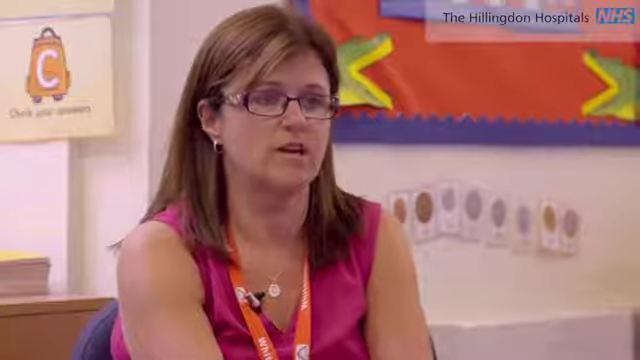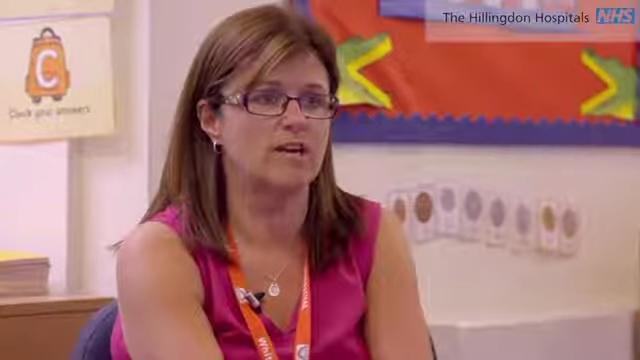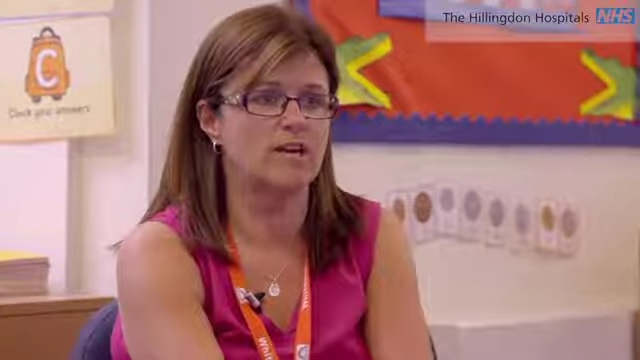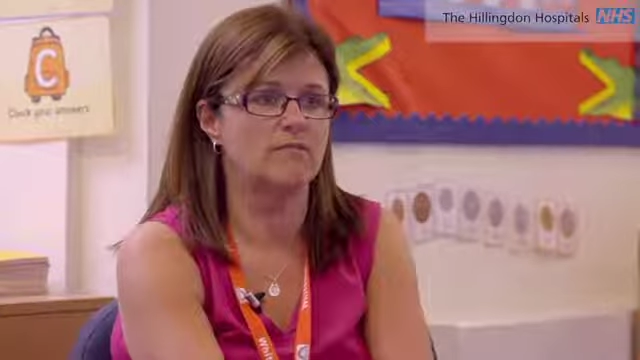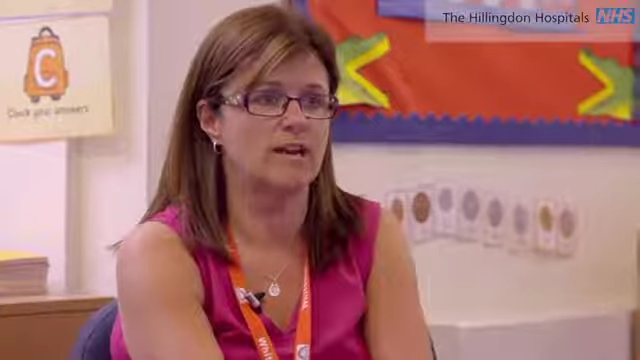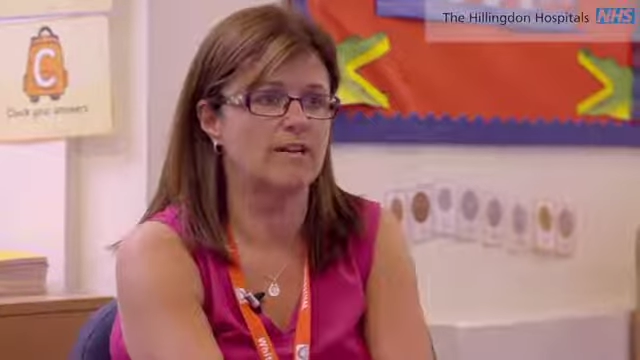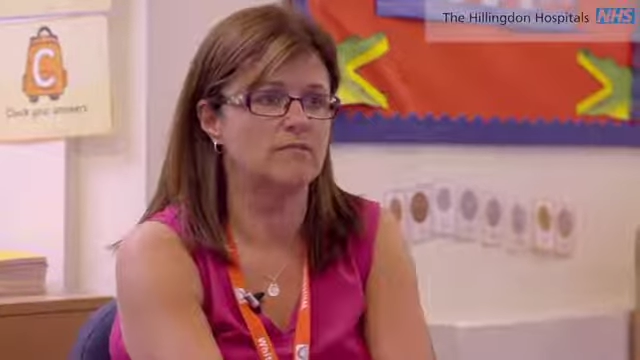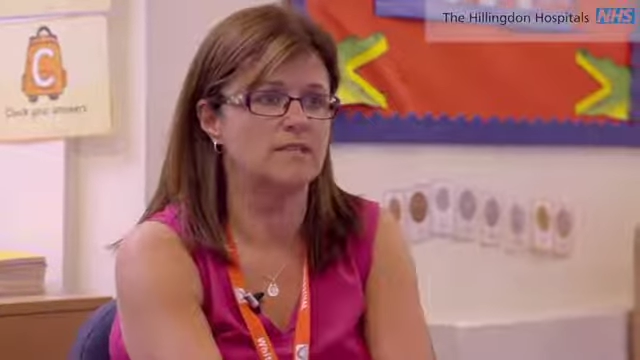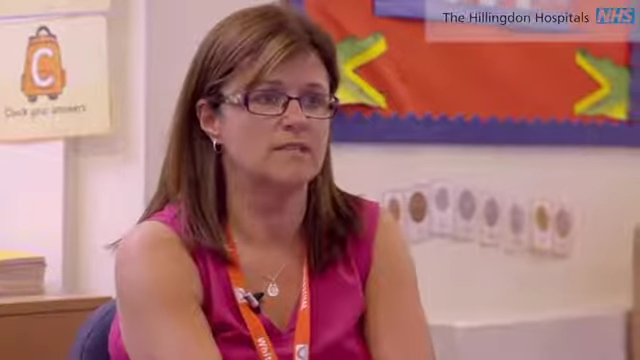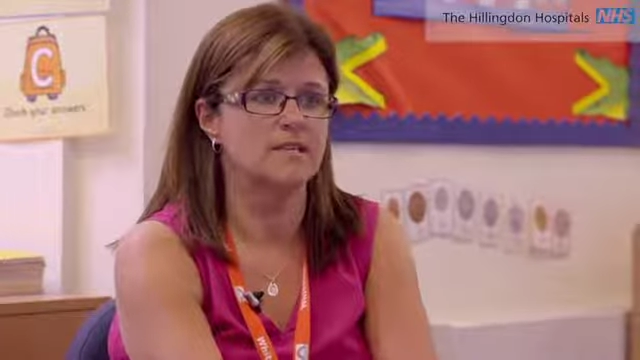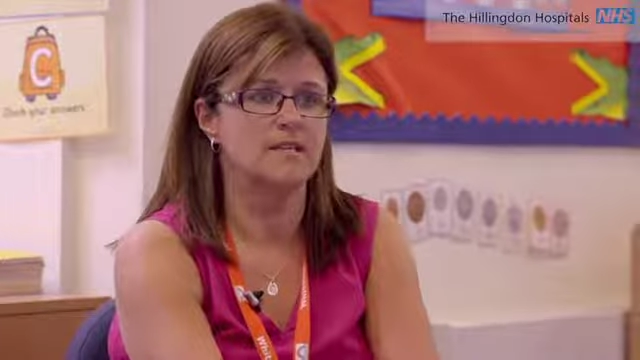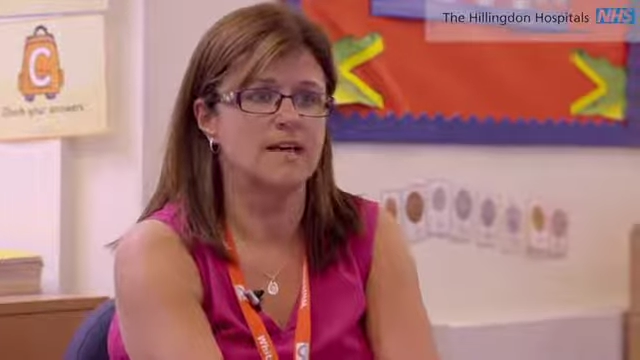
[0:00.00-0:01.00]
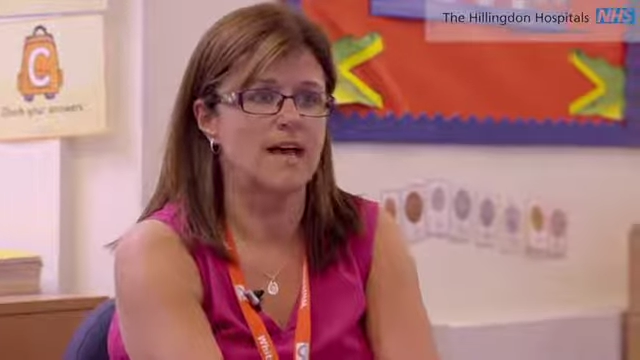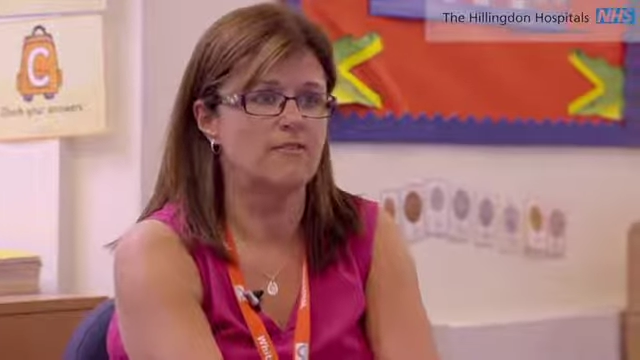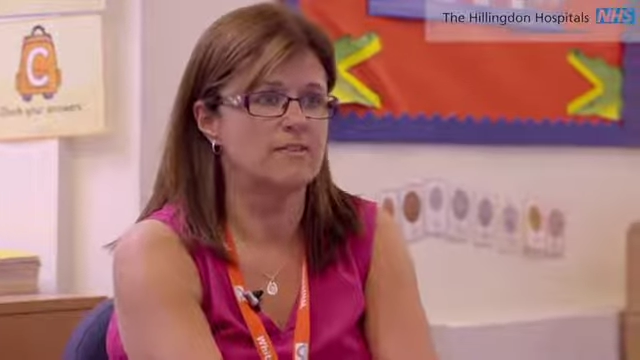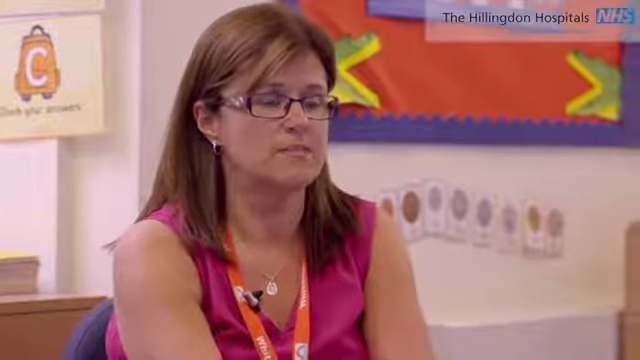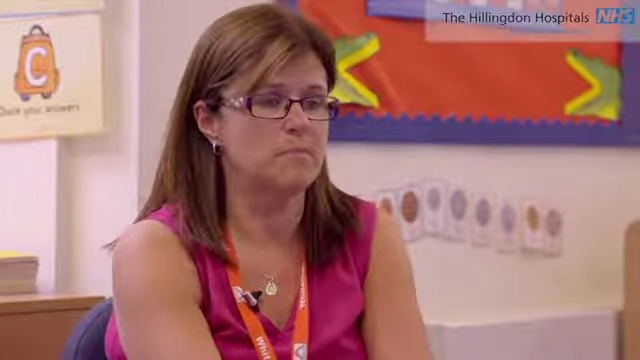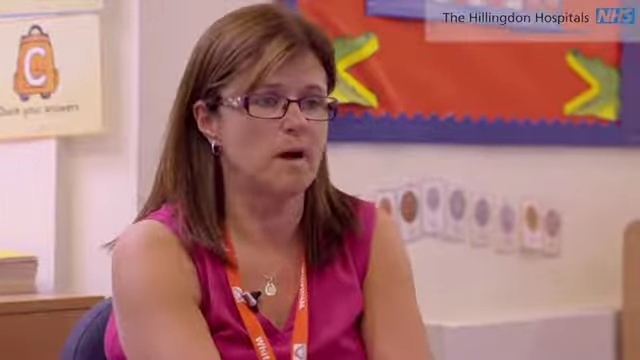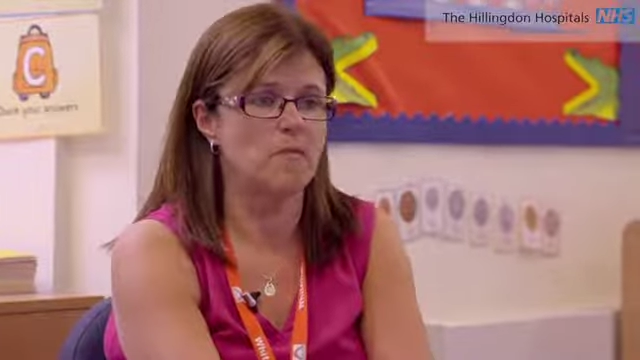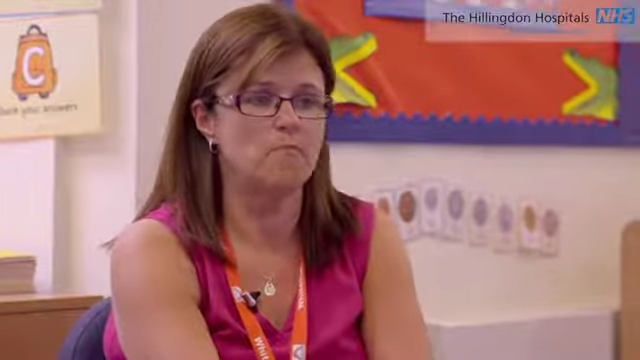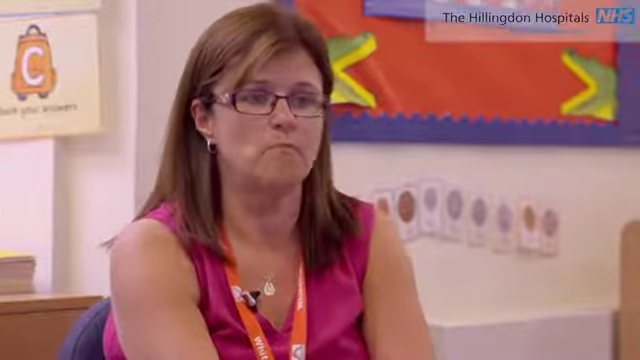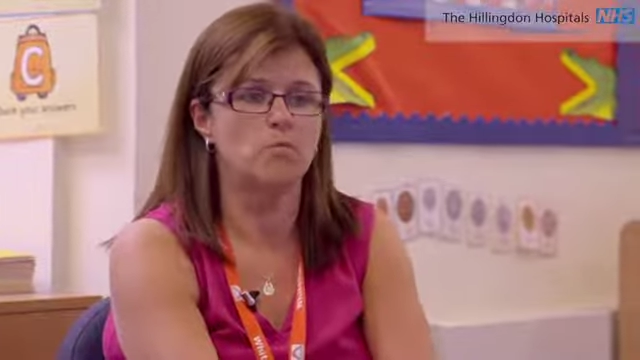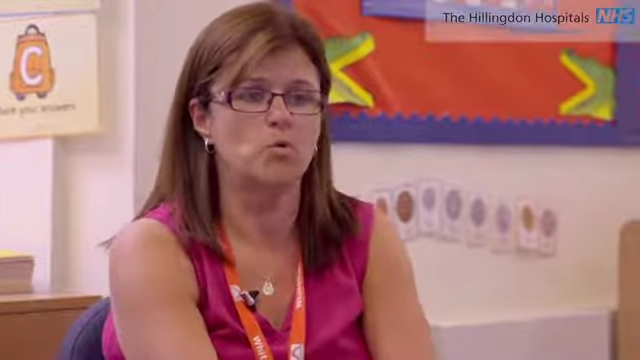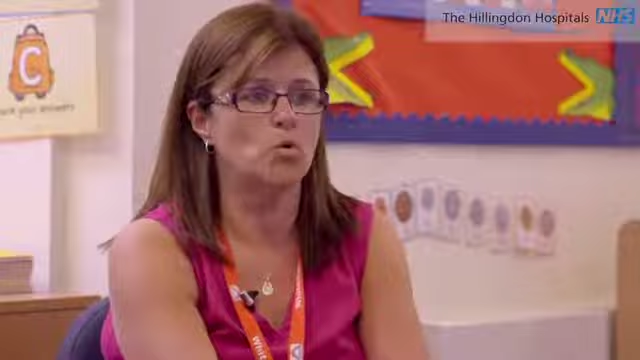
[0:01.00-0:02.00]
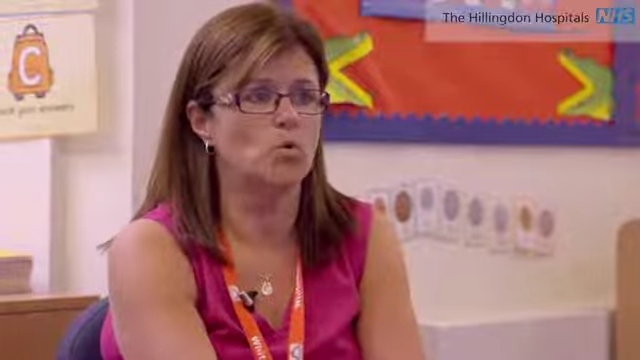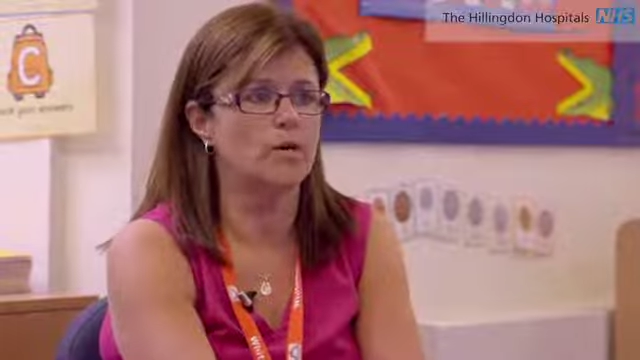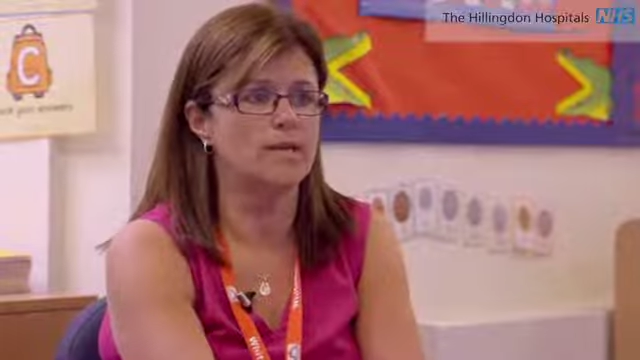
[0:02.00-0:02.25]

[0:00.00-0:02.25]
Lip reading: training around Harry's pump or